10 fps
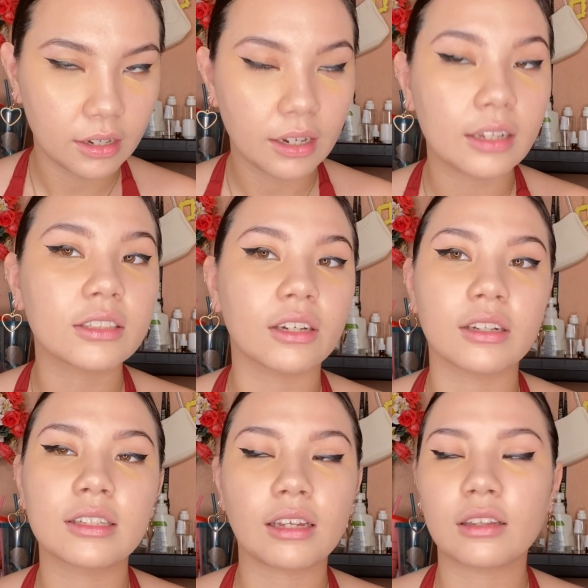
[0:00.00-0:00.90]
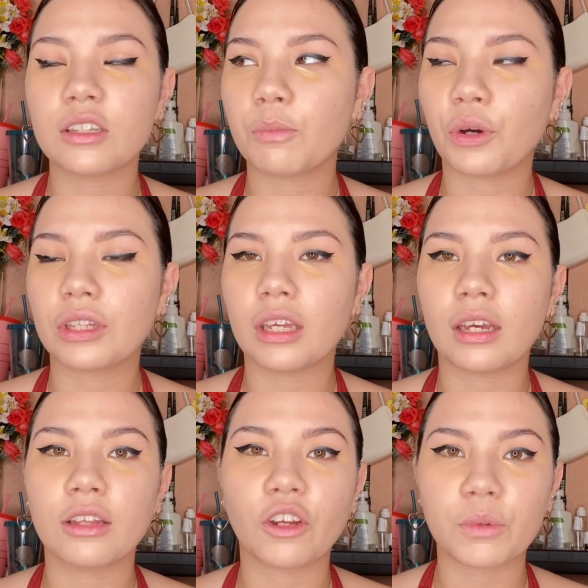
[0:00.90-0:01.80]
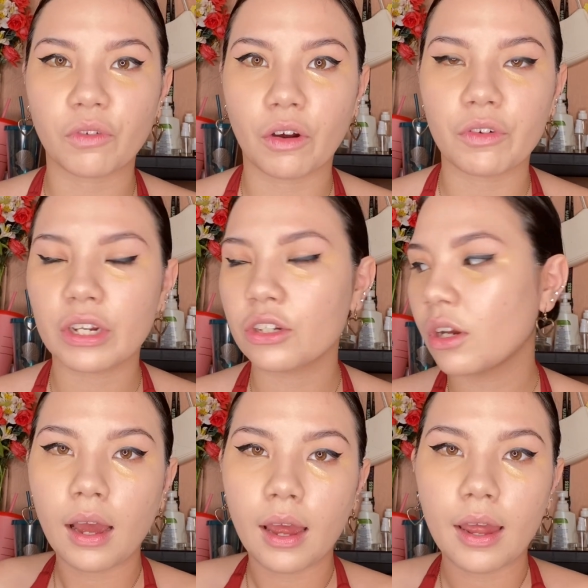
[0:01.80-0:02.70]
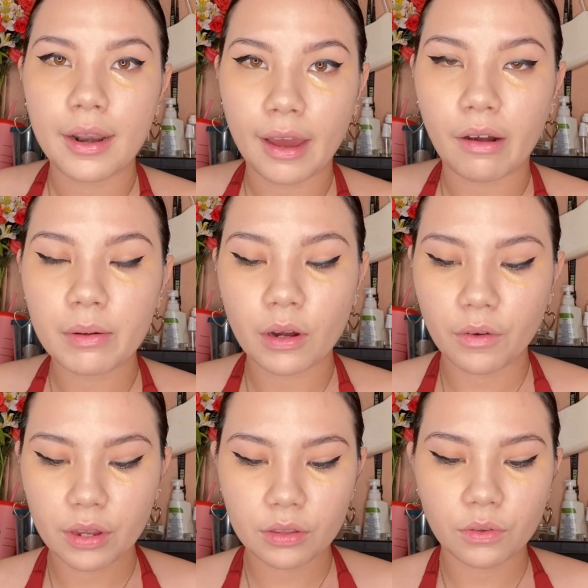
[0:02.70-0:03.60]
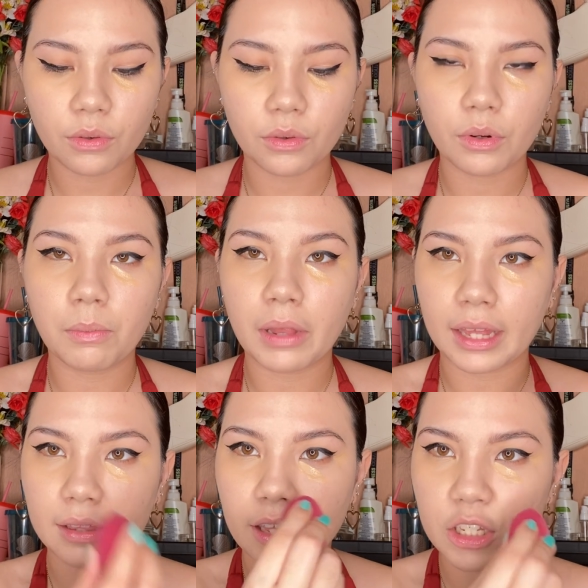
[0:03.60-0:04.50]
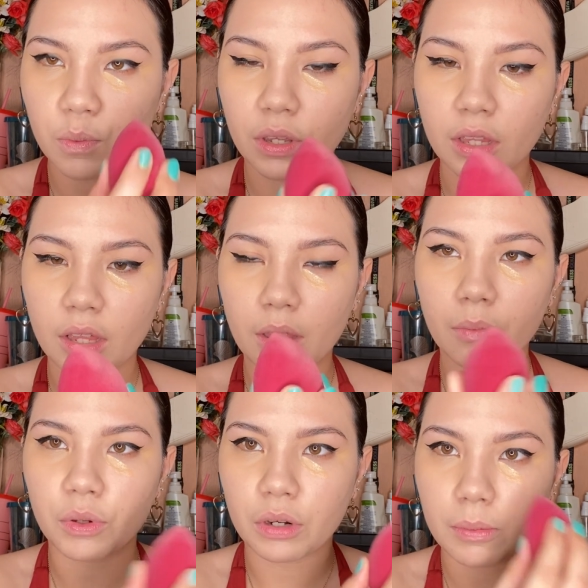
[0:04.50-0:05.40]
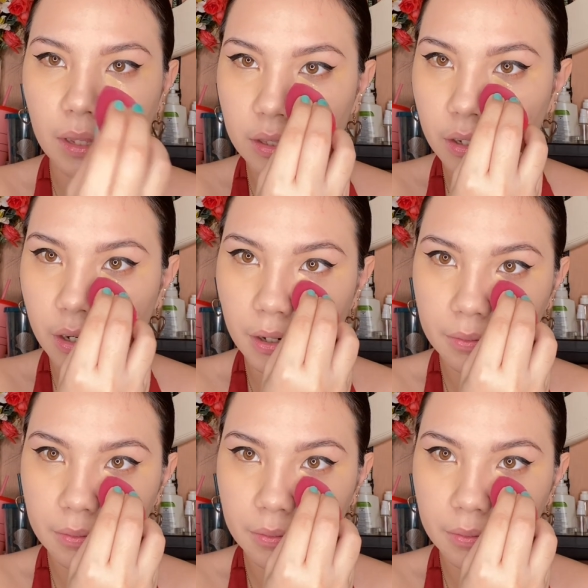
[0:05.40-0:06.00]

It's good. It's not disappointing in terms of coverage. Now I'm going to blend this with the beauty blender.